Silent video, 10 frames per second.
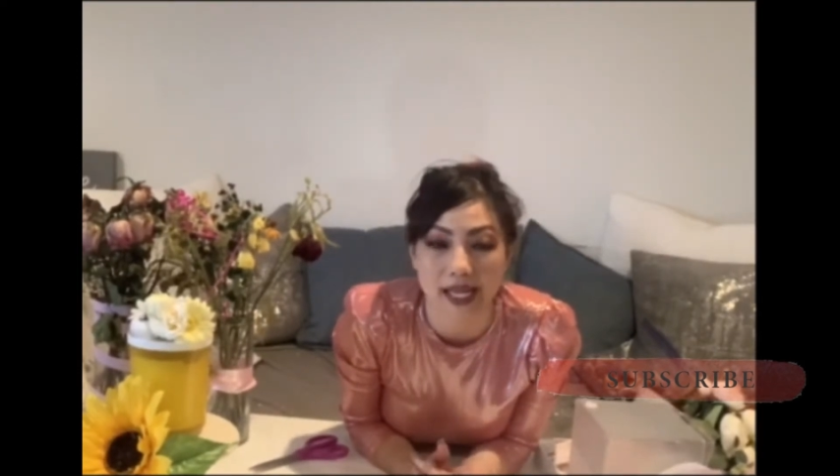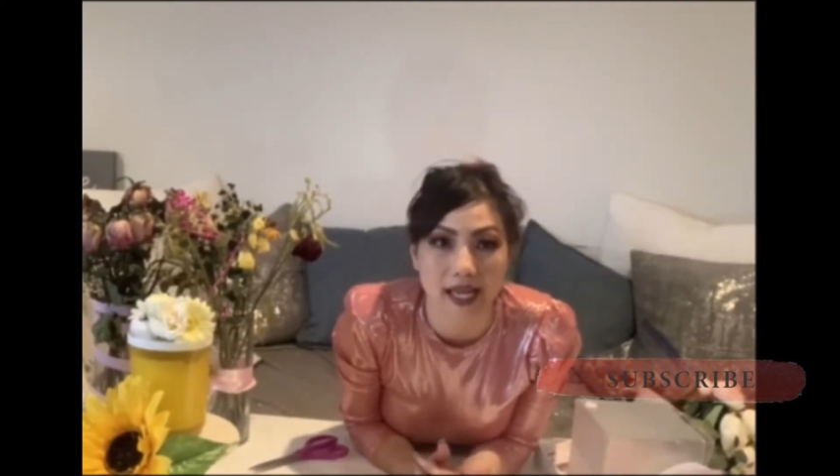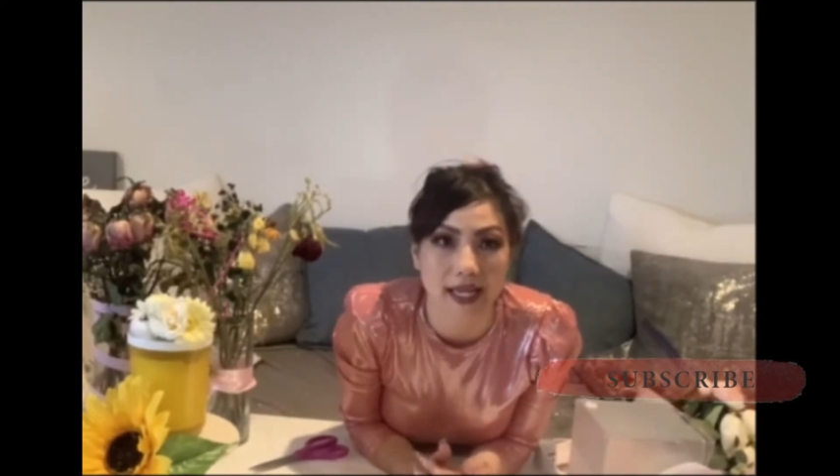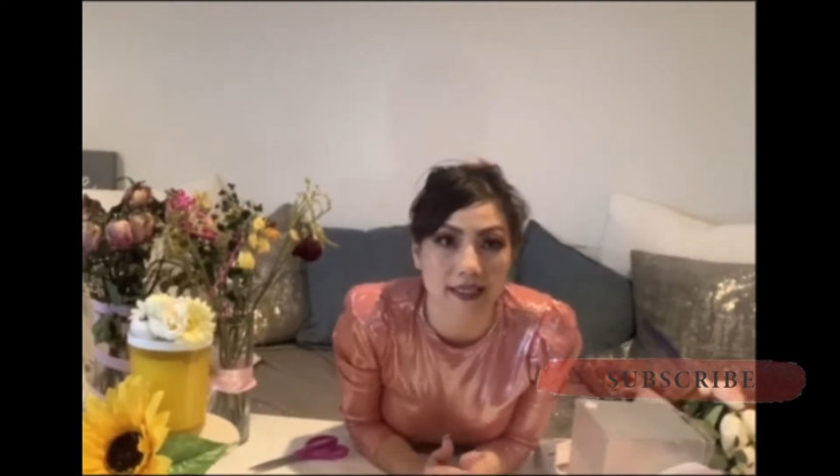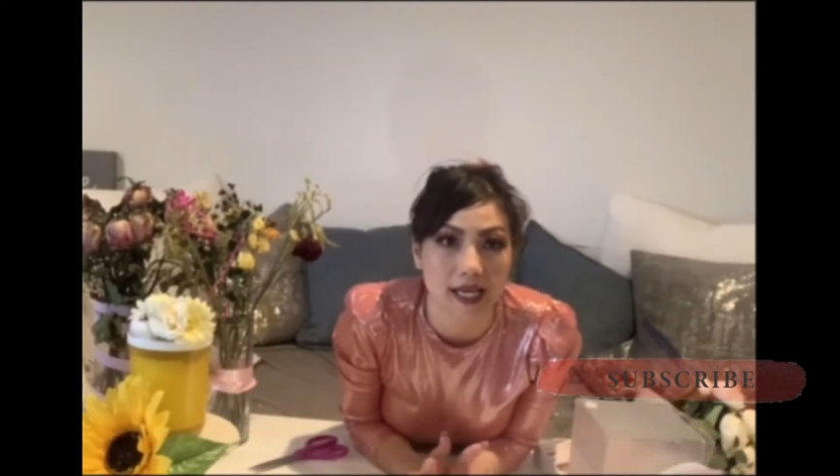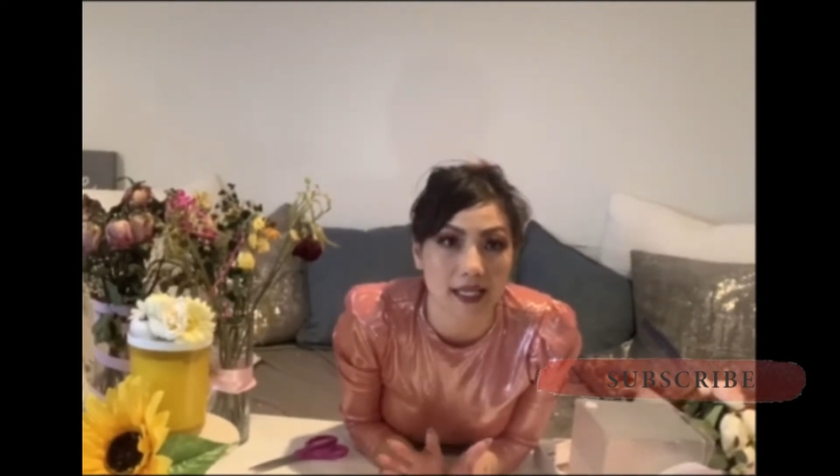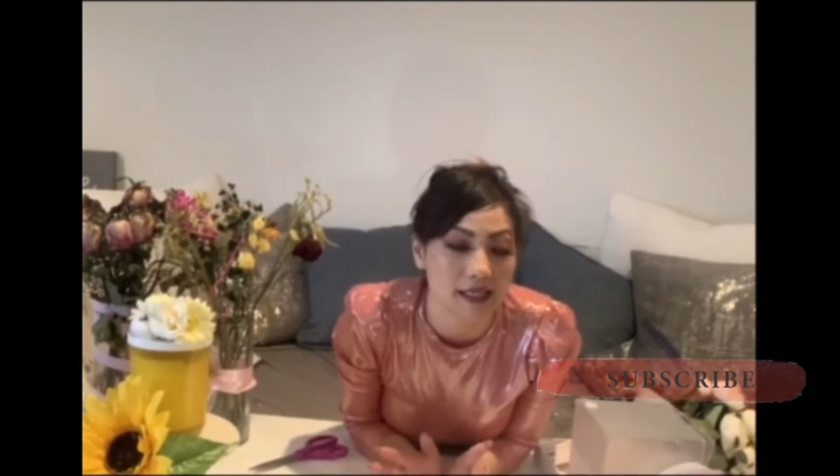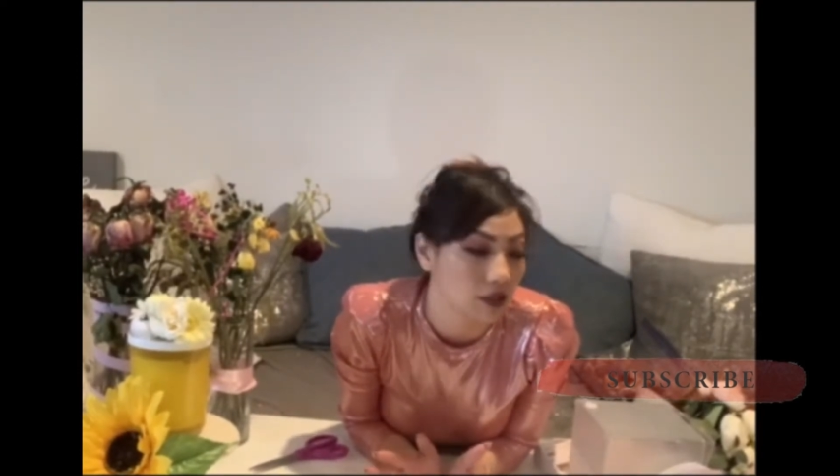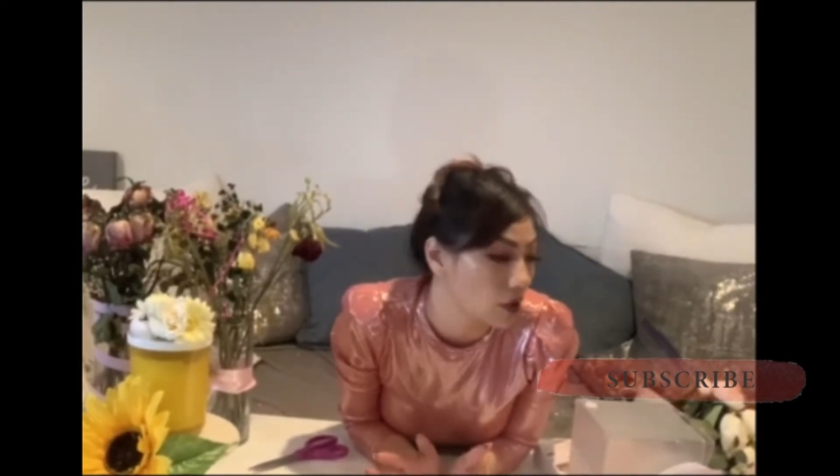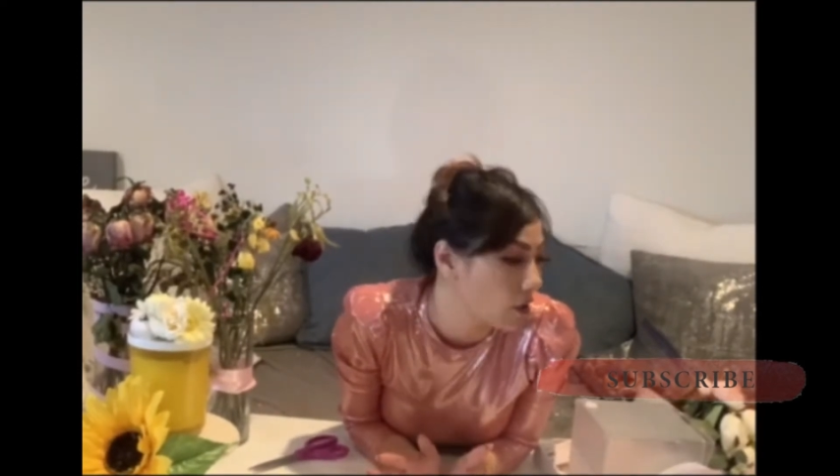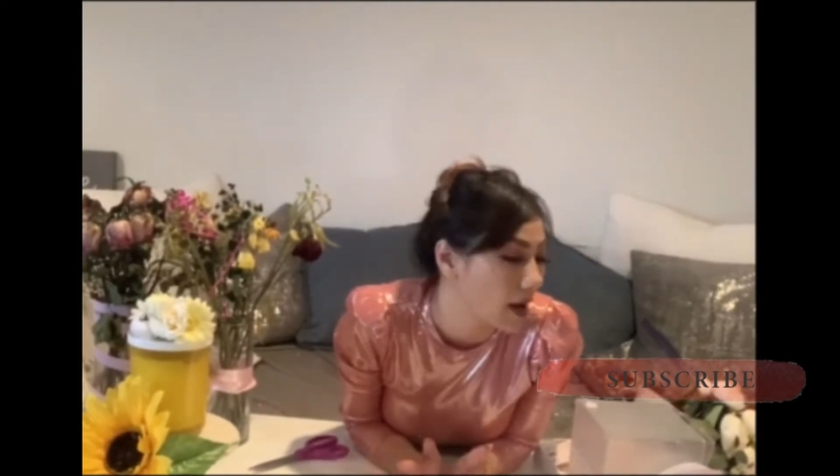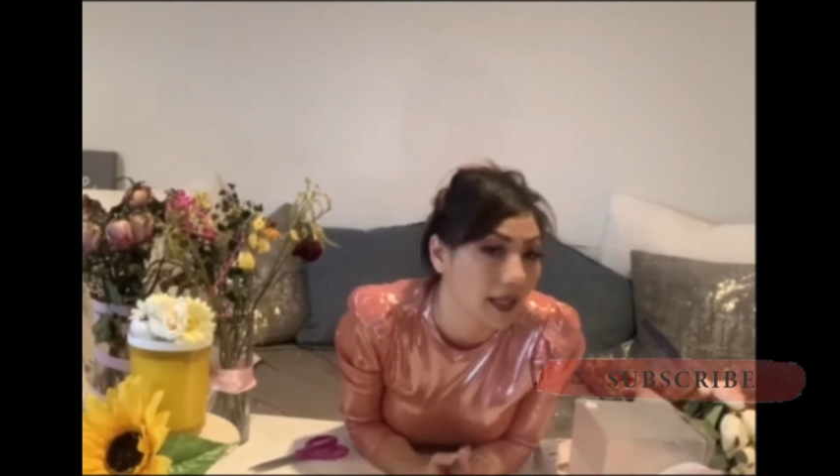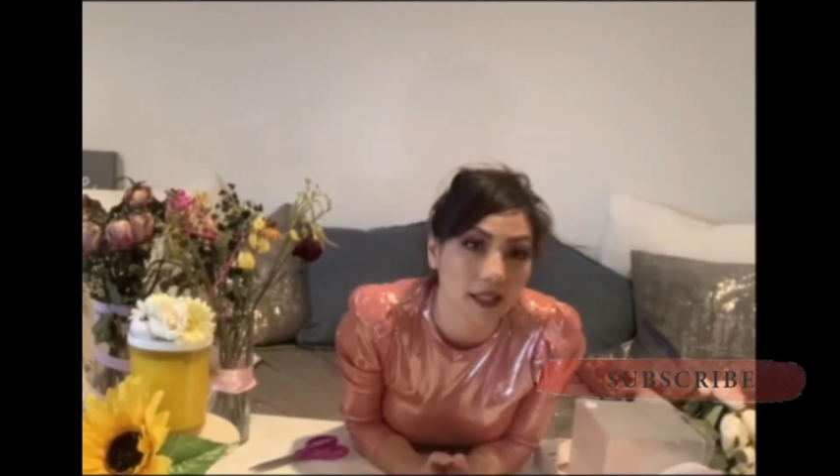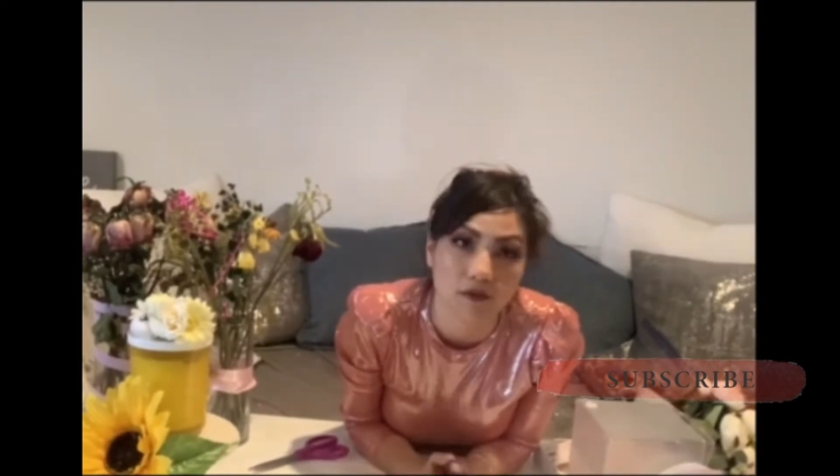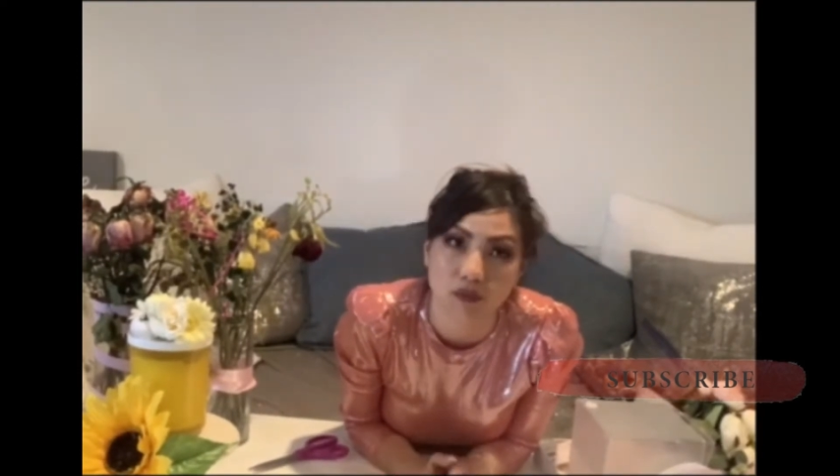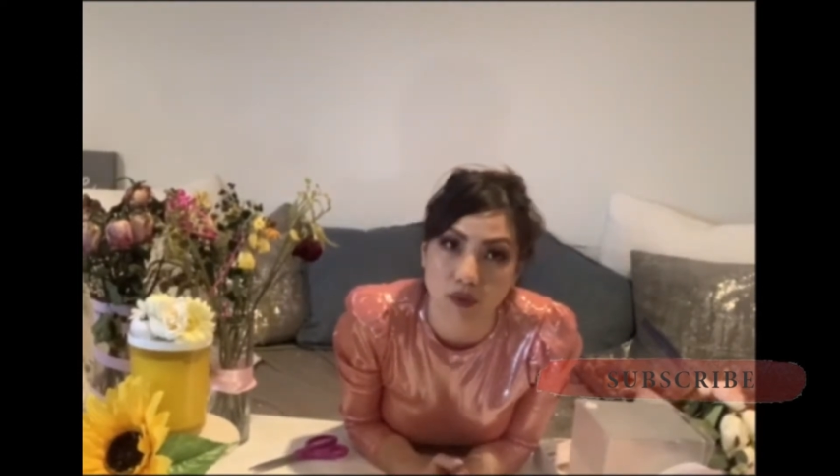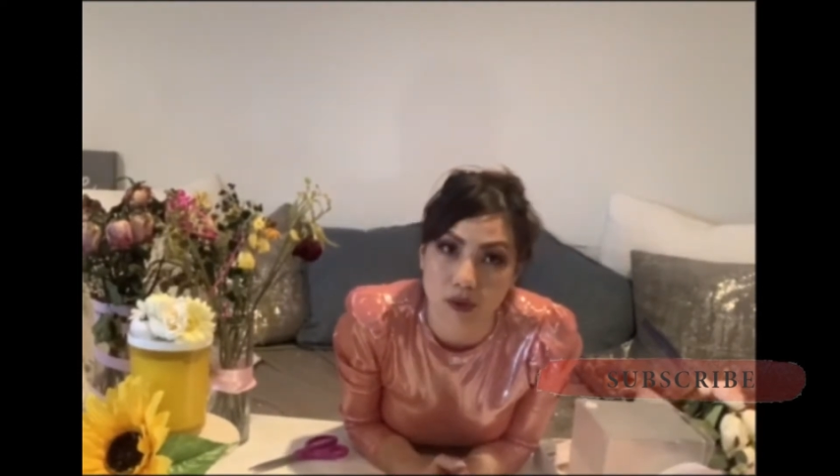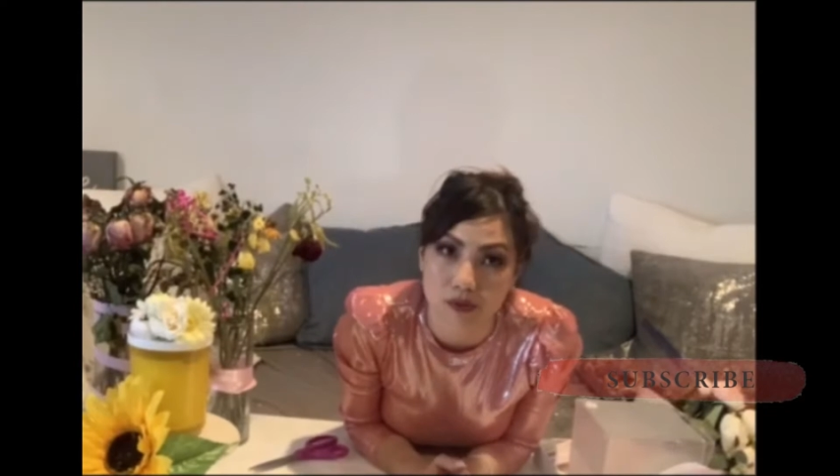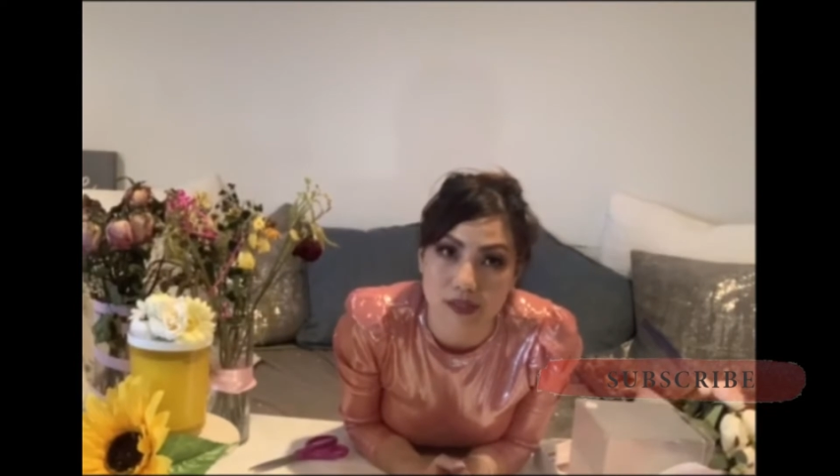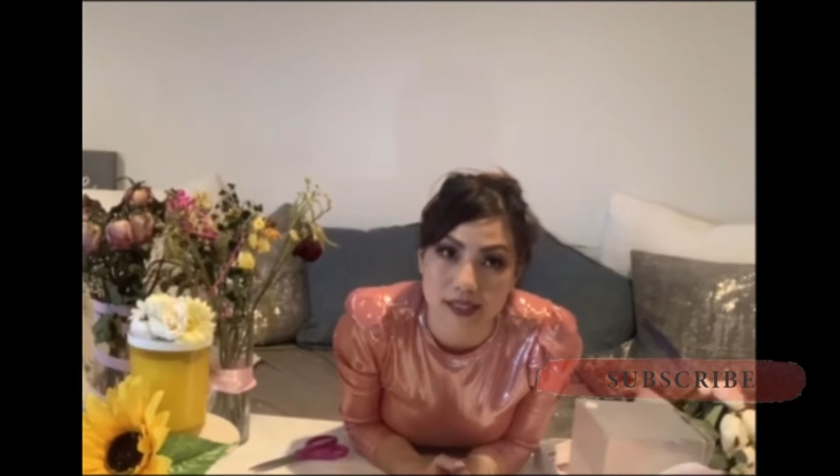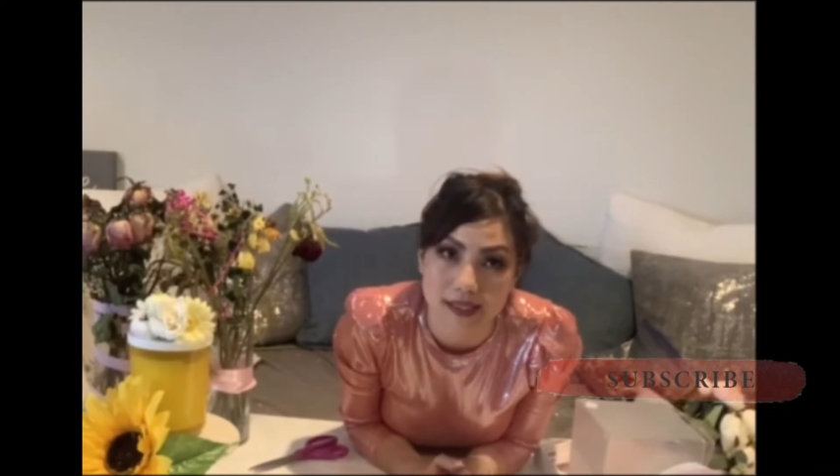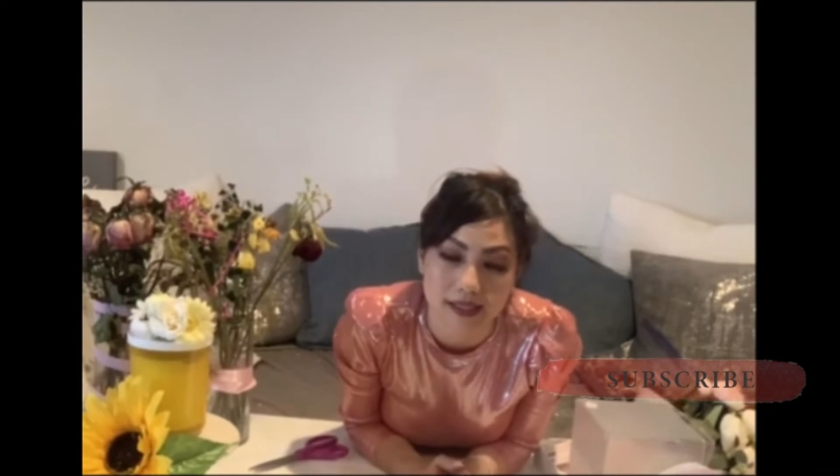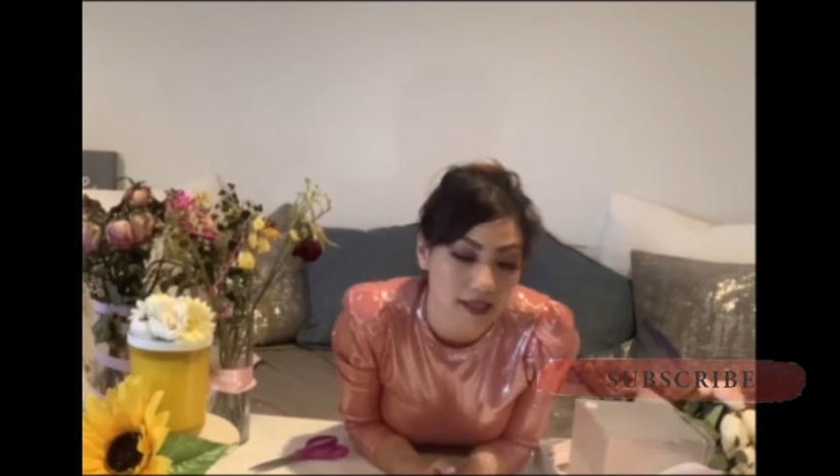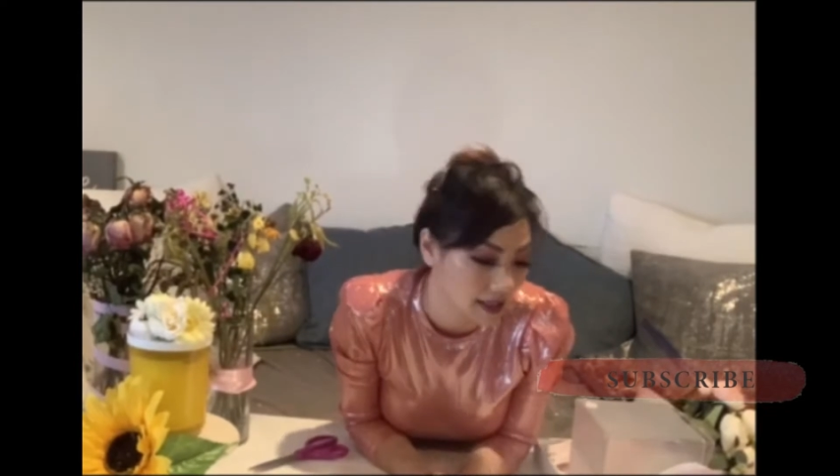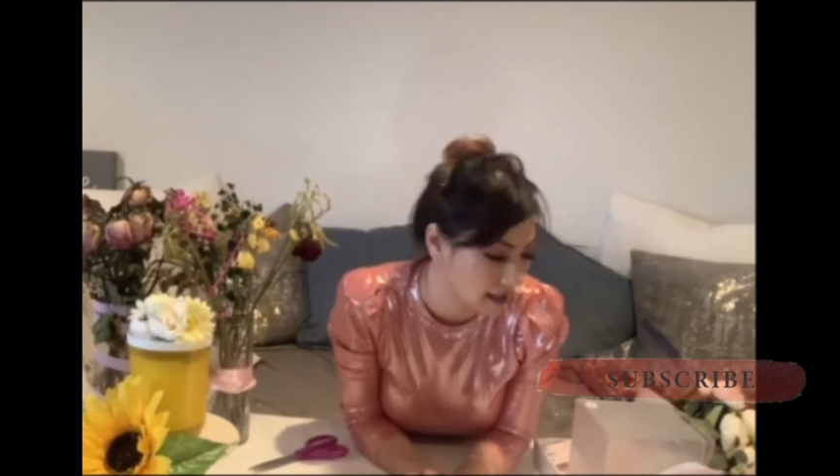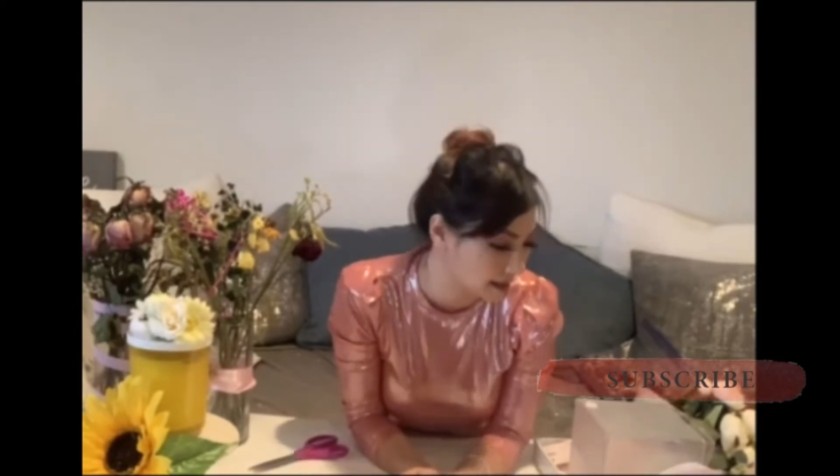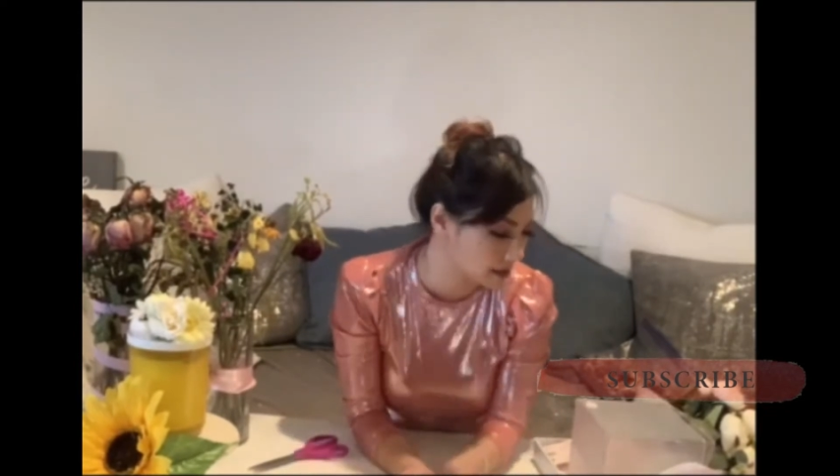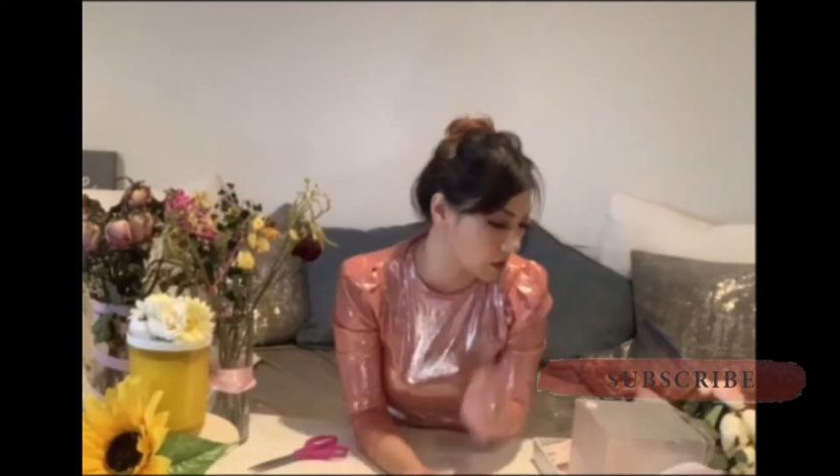And as you know, I love rose scented things.